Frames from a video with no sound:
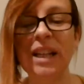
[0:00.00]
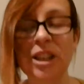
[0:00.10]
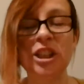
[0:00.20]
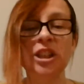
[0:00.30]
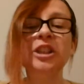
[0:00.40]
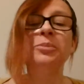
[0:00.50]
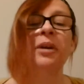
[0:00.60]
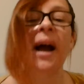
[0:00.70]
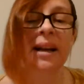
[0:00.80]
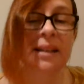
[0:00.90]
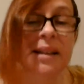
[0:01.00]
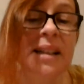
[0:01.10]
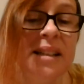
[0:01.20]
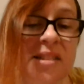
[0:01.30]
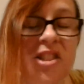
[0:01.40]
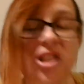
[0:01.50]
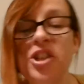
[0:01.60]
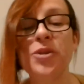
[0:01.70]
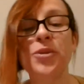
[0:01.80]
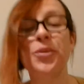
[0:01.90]
good practice
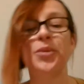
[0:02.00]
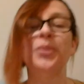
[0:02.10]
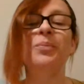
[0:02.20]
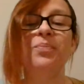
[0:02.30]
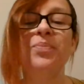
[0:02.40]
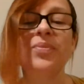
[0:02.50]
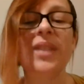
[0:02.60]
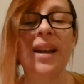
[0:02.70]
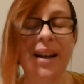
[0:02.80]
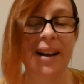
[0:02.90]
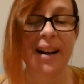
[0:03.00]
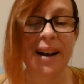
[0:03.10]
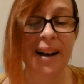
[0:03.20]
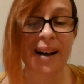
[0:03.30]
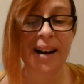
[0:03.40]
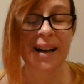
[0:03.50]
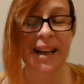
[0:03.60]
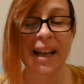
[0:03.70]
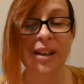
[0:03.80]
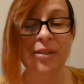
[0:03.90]
to
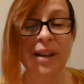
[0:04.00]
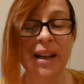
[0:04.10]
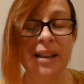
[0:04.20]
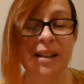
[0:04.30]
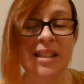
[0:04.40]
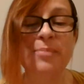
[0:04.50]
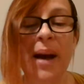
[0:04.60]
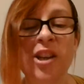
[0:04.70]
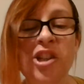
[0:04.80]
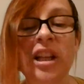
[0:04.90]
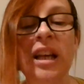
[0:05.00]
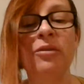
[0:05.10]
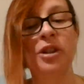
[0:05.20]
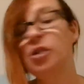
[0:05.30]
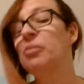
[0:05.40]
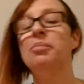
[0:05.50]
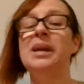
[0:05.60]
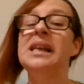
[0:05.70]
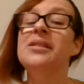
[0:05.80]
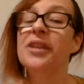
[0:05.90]
kind of like, especially if we don't
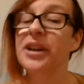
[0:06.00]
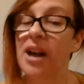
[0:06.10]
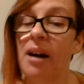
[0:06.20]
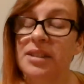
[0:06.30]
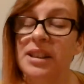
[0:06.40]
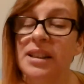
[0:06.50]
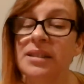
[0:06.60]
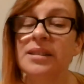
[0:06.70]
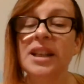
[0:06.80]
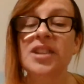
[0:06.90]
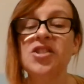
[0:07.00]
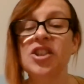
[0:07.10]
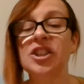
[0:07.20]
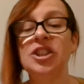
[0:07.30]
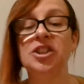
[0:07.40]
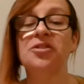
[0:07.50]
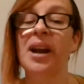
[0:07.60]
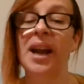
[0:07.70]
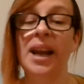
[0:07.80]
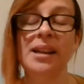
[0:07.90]
meet very often, it's good to
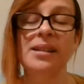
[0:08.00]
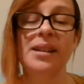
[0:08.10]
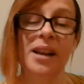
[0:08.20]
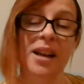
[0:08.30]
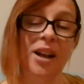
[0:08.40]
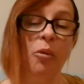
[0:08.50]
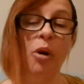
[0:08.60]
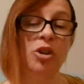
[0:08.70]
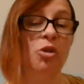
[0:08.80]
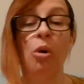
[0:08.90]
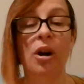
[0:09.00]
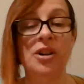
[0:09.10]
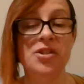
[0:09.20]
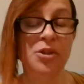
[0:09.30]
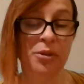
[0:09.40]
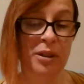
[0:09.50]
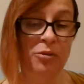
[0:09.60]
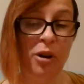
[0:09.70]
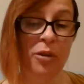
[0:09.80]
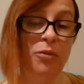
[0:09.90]
rate what course you're
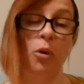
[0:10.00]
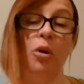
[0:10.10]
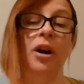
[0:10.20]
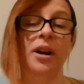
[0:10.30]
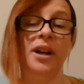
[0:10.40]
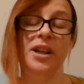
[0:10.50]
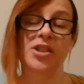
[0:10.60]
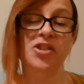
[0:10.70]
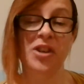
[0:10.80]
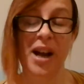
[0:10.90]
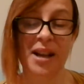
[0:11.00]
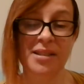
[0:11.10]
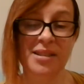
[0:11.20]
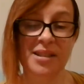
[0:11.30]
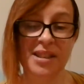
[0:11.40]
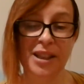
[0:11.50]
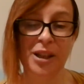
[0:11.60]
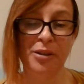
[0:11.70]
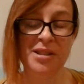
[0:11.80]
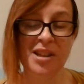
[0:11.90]
enrolled for so that,
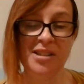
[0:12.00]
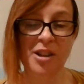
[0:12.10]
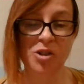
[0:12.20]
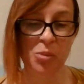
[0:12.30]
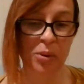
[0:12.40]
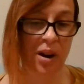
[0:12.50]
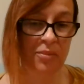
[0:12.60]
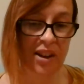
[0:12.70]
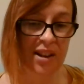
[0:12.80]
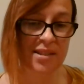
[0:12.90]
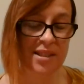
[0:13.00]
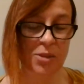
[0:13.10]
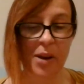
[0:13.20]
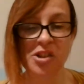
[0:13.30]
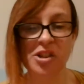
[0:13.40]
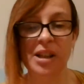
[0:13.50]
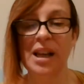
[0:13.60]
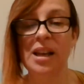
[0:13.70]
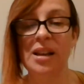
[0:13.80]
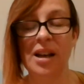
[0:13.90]
it's not super obvious,
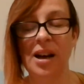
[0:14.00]
especially